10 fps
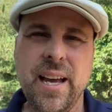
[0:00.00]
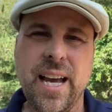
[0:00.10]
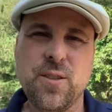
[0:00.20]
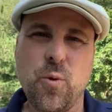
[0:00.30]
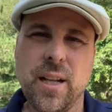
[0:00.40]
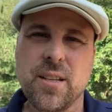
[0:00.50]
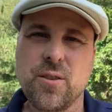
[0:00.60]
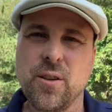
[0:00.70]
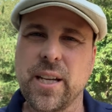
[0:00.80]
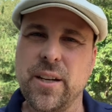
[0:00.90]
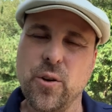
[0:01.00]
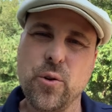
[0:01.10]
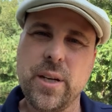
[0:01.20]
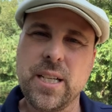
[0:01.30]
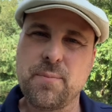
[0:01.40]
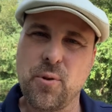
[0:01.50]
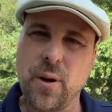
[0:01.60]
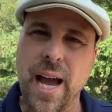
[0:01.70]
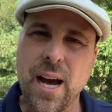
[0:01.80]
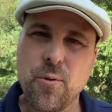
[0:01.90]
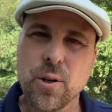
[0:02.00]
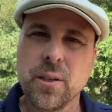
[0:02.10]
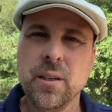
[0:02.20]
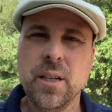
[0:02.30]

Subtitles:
as well as look at earnings per hour,